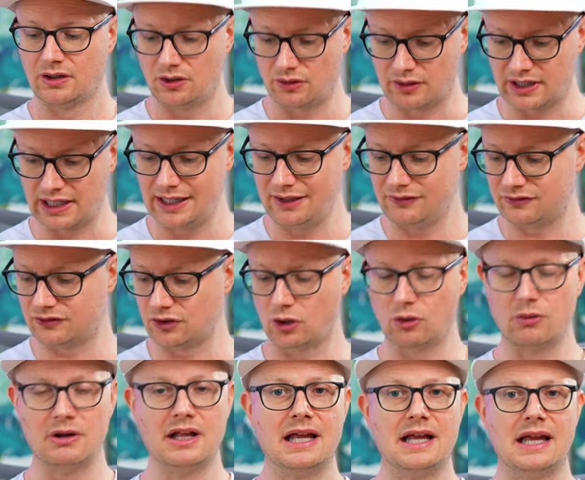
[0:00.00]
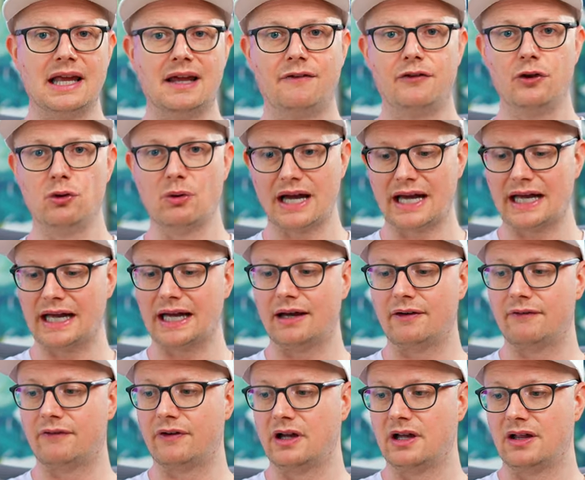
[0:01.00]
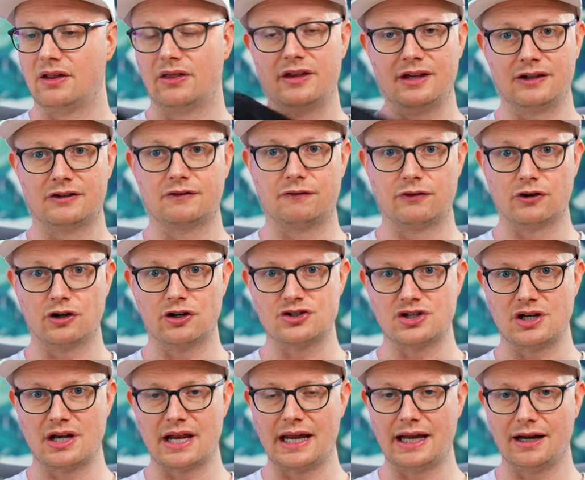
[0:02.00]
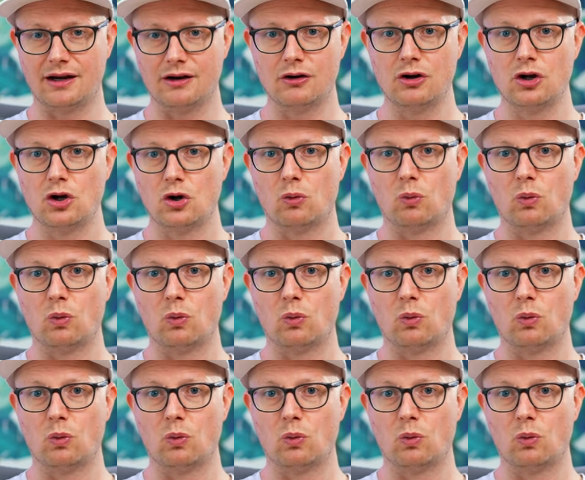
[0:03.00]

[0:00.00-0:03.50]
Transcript: Okay, so if you have this virgin hair,